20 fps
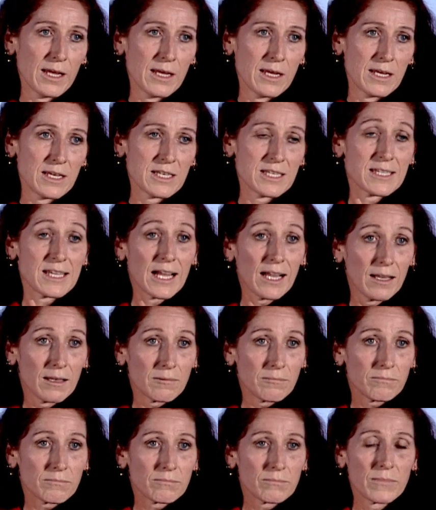Still,
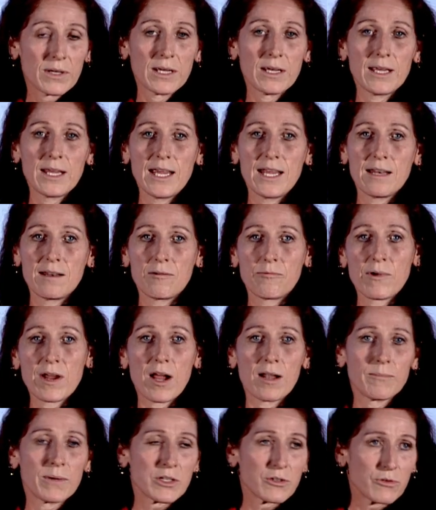in
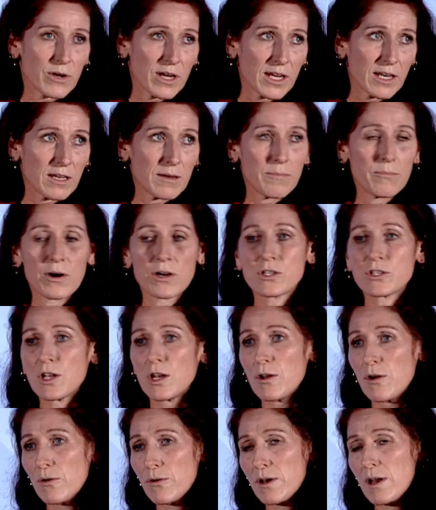Real Madrid,
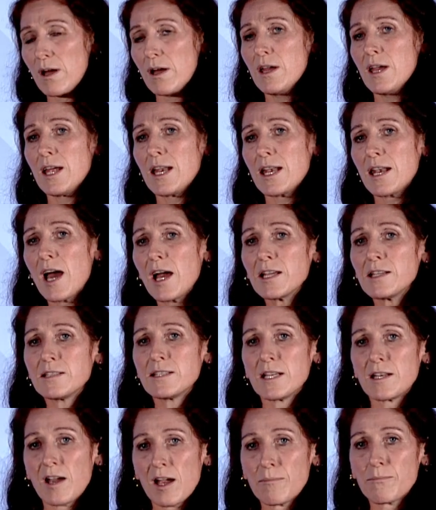Barcelona,
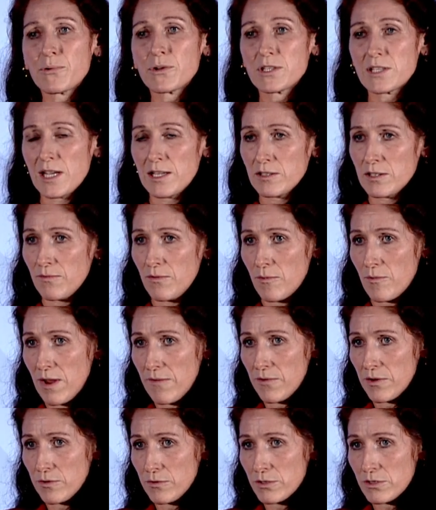99% of the
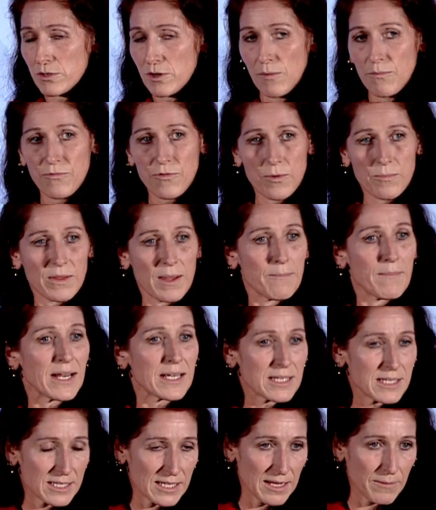revenues come from the
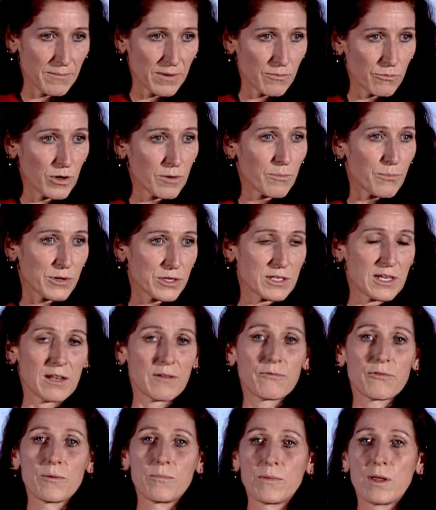men's team, 1%
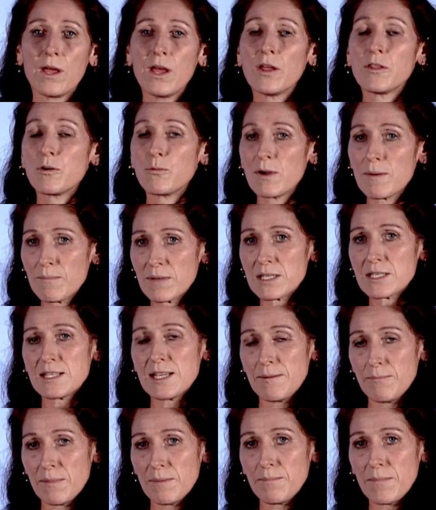from the women's
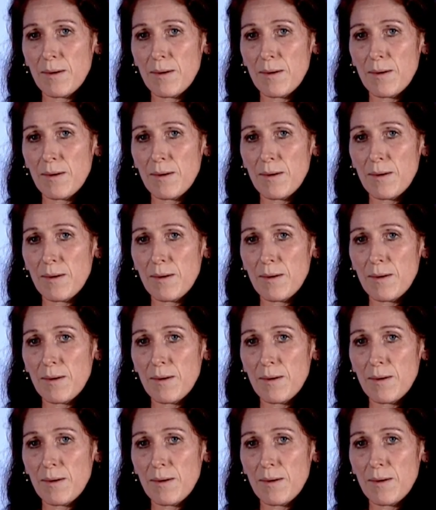team.